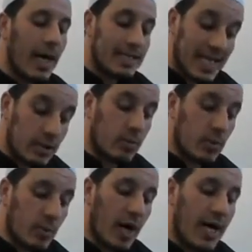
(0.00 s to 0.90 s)
And Sa'd ibn
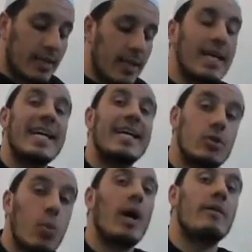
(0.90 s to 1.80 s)
Mu'ad
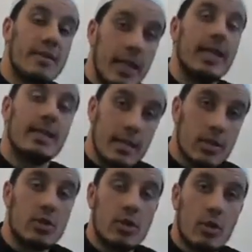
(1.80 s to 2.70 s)
is one of the
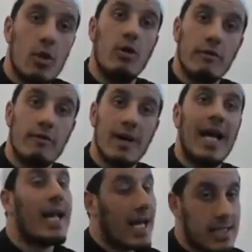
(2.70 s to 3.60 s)
leaders of
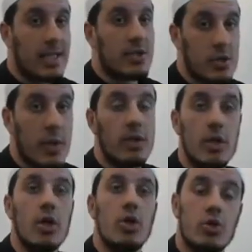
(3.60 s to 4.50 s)
Al-Khazraj as well.